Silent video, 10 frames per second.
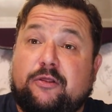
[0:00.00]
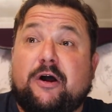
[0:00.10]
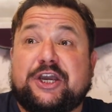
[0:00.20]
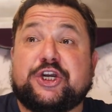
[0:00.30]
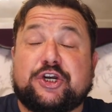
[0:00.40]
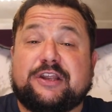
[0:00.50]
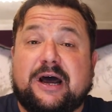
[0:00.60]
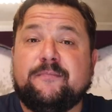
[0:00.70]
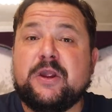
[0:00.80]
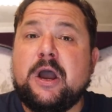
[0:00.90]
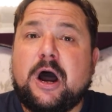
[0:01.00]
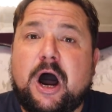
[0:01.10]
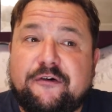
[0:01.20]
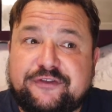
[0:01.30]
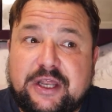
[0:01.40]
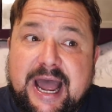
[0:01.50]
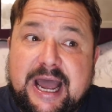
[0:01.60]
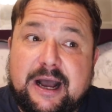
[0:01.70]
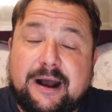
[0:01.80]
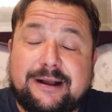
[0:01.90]
like he should have done. After
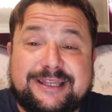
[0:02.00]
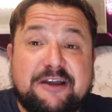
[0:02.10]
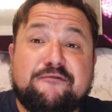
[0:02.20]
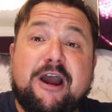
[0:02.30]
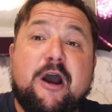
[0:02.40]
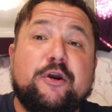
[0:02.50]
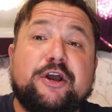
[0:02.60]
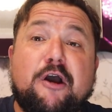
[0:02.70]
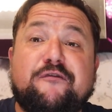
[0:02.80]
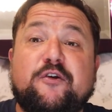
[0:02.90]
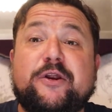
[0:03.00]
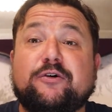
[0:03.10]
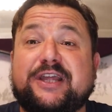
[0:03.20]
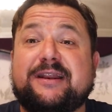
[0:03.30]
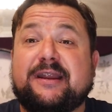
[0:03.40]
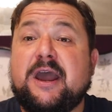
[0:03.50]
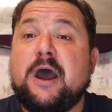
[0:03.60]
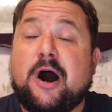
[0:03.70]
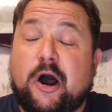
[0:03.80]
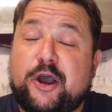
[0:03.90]
that, did Rout want to go for the win or didn't he?
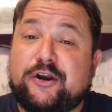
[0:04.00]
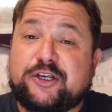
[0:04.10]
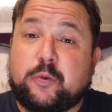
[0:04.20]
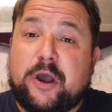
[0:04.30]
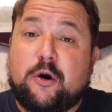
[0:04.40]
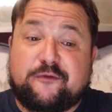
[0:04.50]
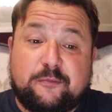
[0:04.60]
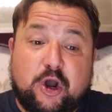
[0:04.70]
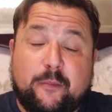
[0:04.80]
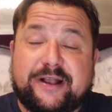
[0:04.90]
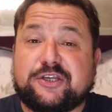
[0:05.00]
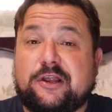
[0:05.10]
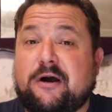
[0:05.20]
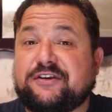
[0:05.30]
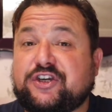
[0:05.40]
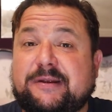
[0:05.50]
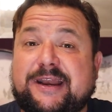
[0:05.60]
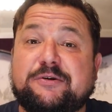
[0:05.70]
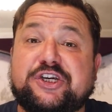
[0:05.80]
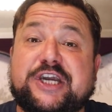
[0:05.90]
I heard as well from comments on the live stream that
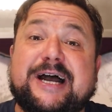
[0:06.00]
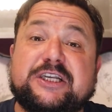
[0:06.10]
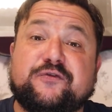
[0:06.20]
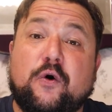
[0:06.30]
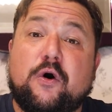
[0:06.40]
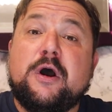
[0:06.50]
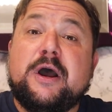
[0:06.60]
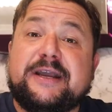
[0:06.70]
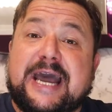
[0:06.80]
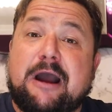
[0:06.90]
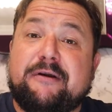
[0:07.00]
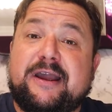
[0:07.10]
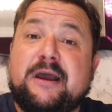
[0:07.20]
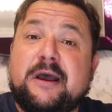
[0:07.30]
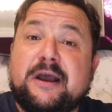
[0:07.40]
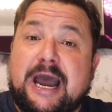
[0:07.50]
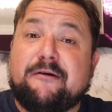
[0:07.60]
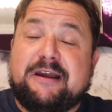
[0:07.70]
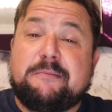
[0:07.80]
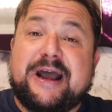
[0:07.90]
there were shouts for Gary,
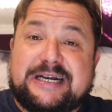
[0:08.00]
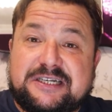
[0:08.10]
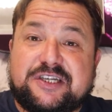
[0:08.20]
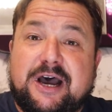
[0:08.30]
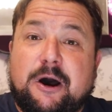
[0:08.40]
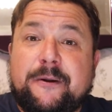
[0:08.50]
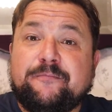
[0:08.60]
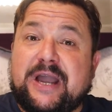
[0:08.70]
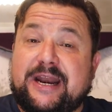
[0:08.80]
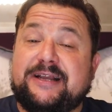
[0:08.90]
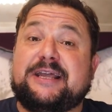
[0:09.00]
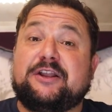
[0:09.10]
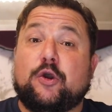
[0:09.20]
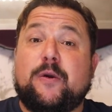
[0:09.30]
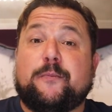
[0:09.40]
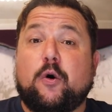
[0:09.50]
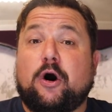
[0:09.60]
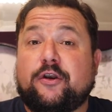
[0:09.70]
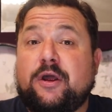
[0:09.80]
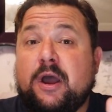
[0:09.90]
make a sub, and he did do. He brought
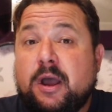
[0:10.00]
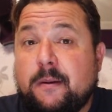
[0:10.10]
on